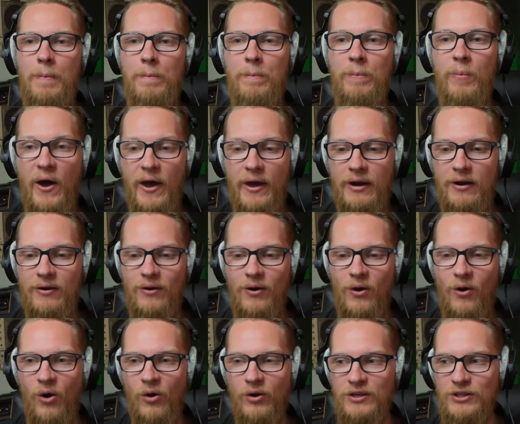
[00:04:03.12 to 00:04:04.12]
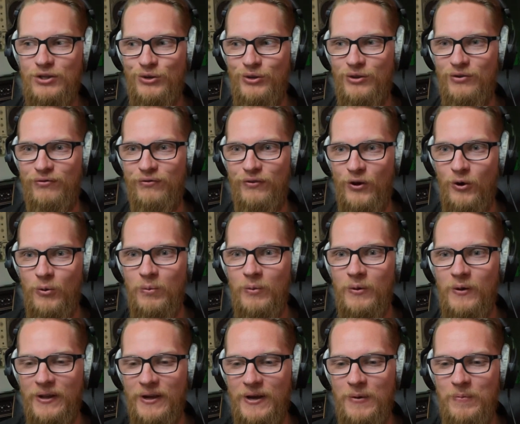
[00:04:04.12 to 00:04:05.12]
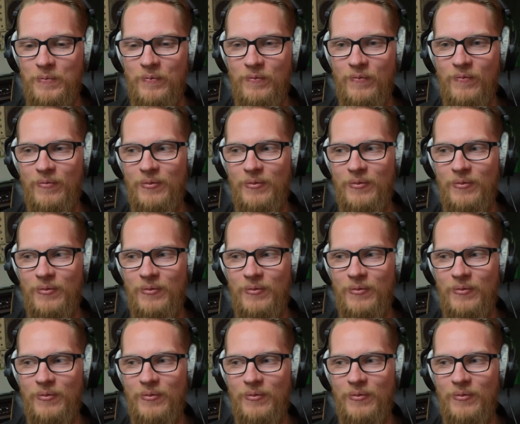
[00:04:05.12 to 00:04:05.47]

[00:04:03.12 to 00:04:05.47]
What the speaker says: But onto the film clip.